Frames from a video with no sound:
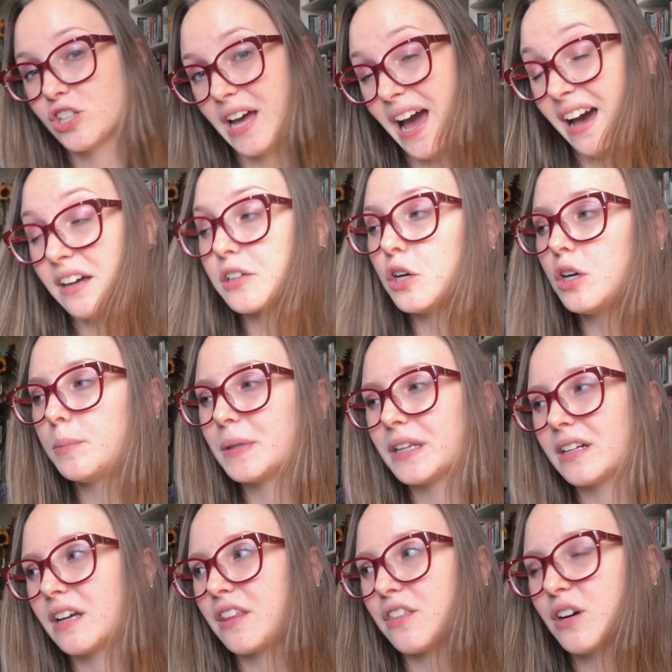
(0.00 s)
it at all, but then
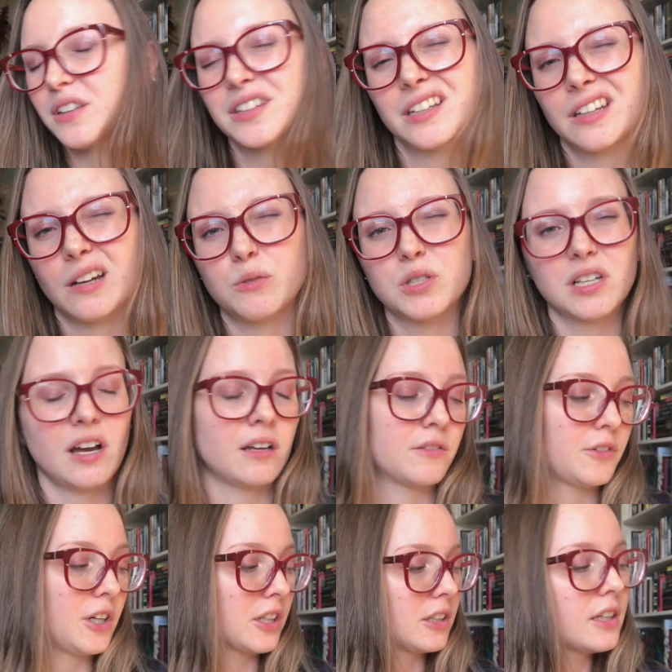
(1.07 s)
I thought that that was kind of
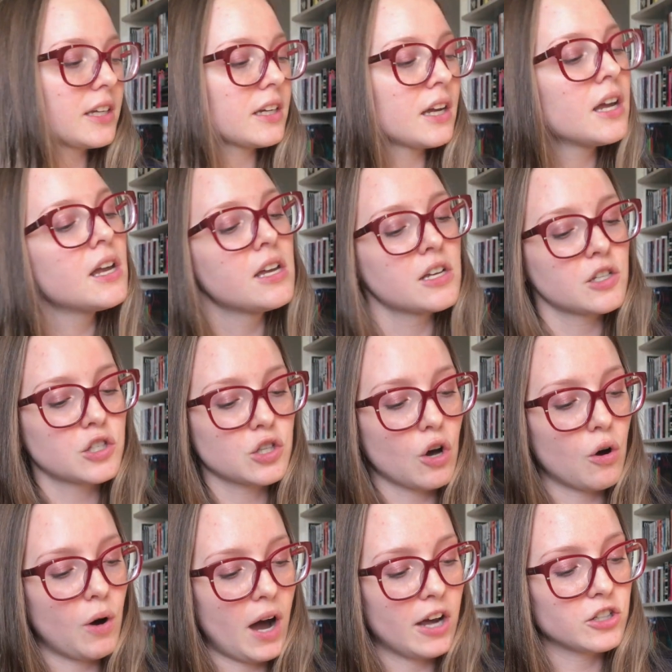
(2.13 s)
ugly.
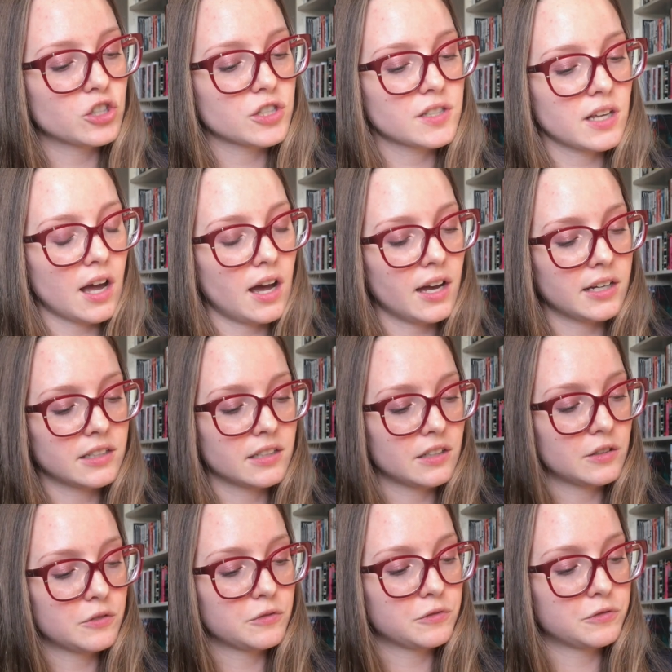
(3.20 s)
So I just kind
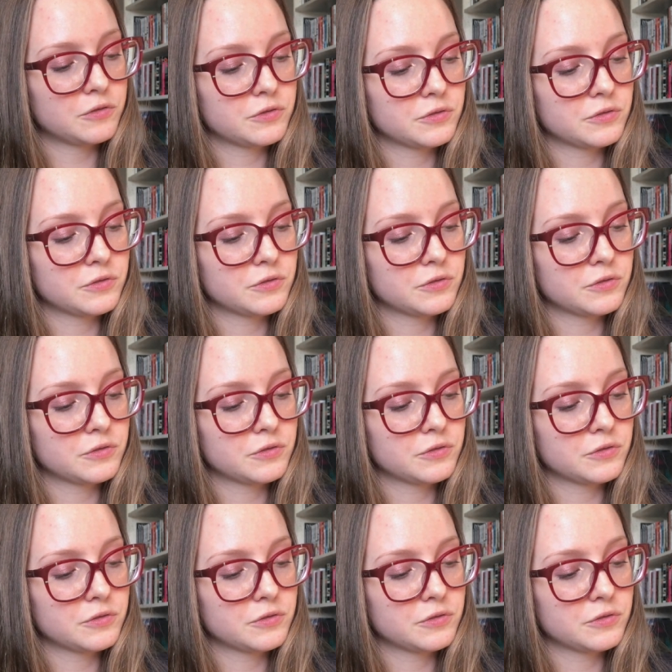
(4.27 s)
of